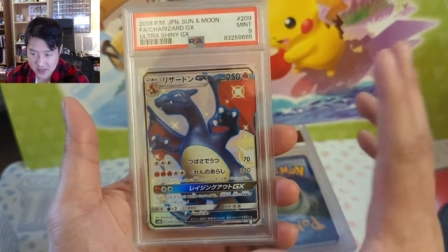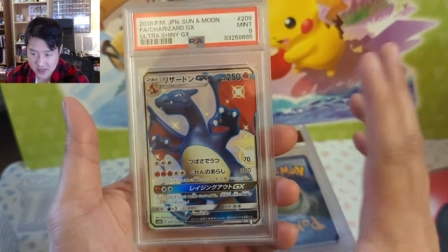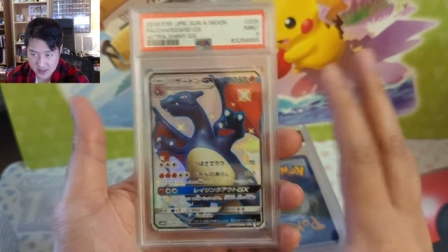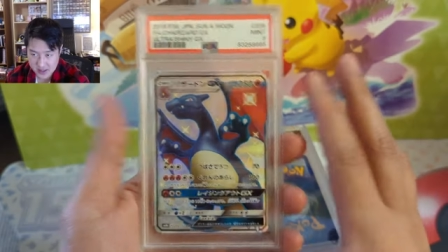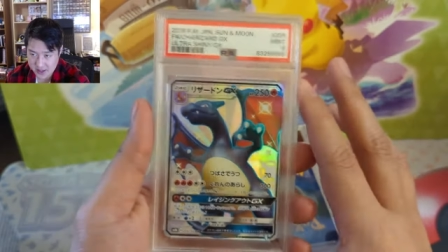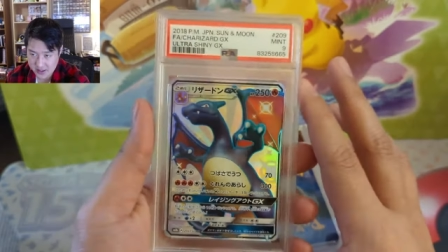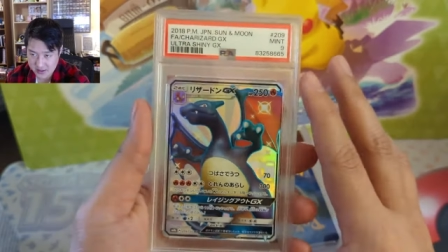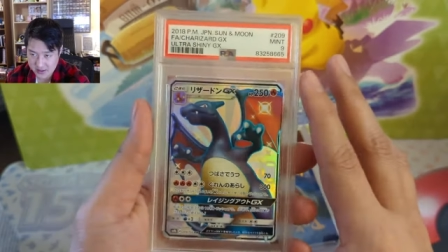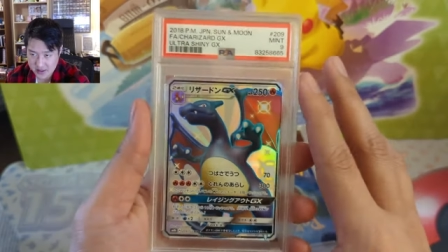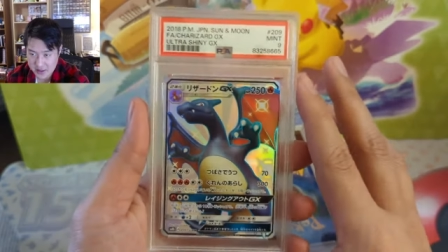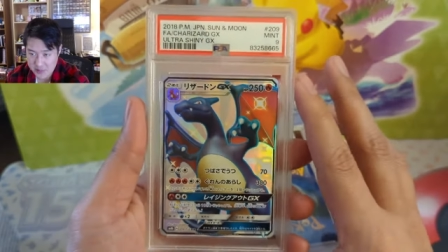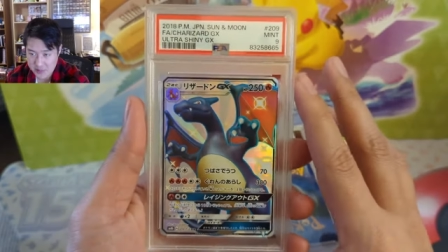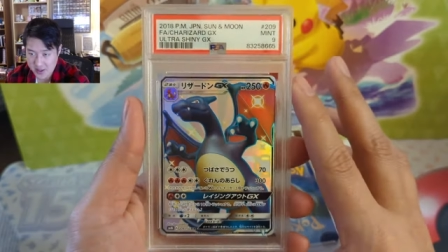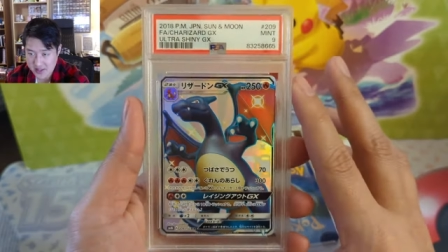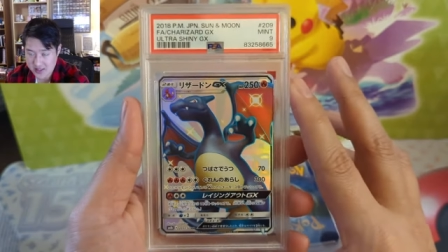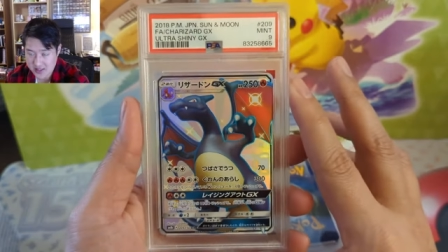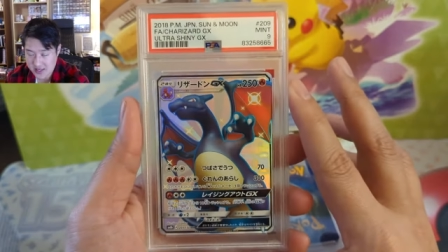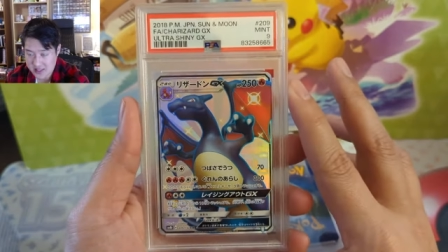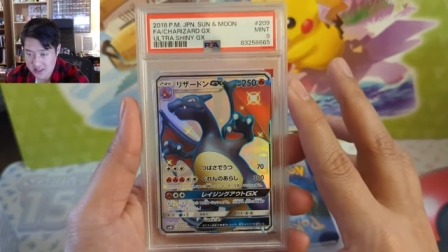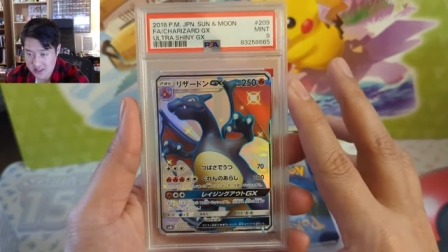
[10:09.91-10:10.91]
I, that makes
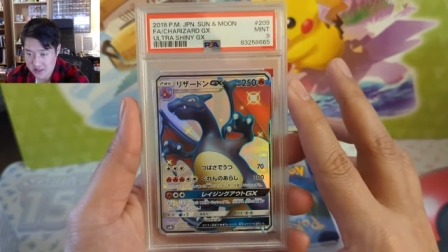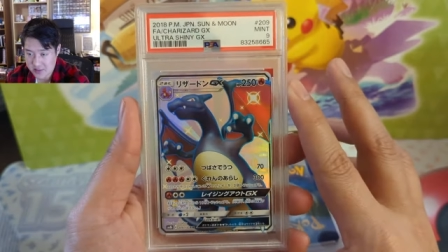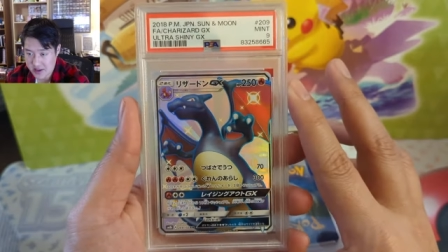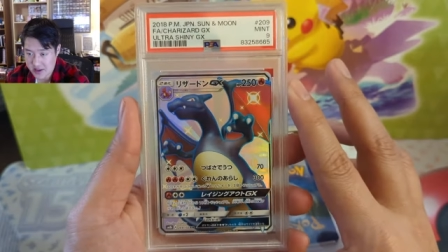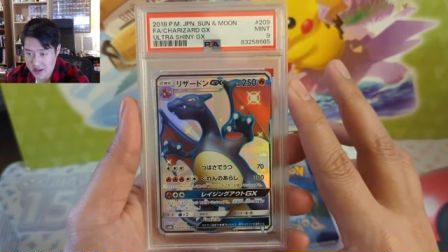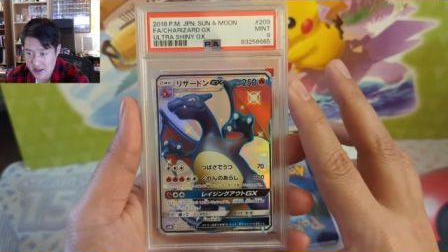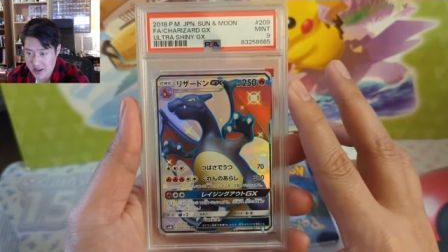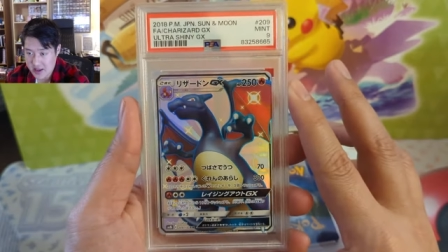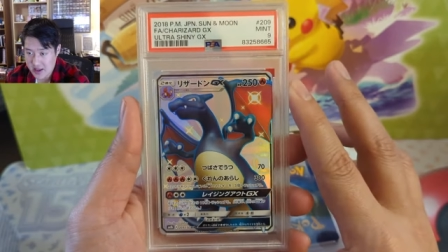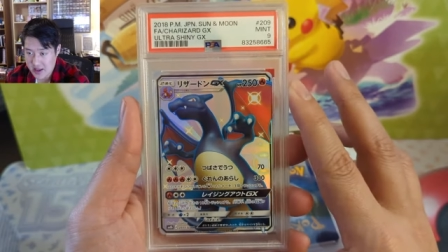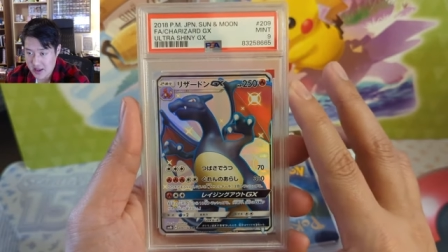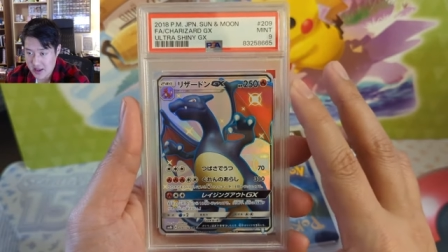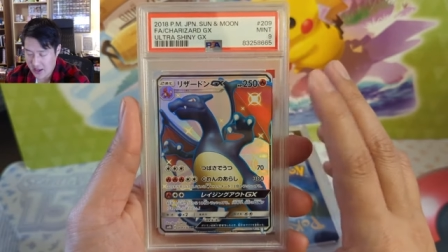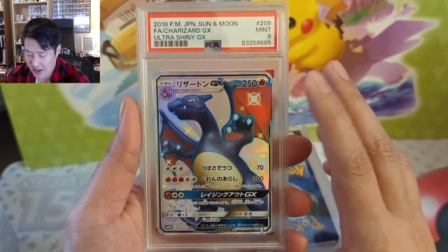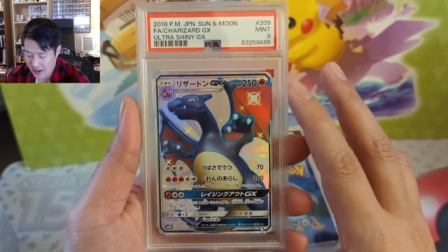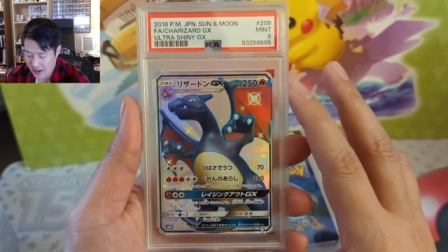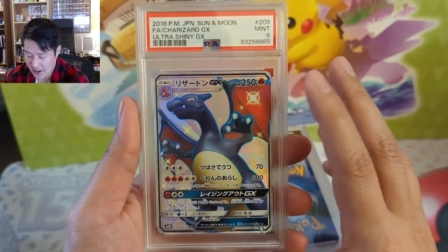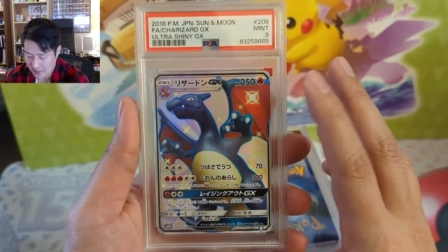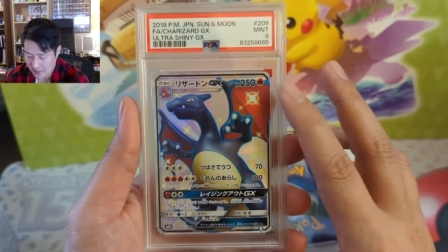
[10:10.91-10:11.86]
sense to me uh,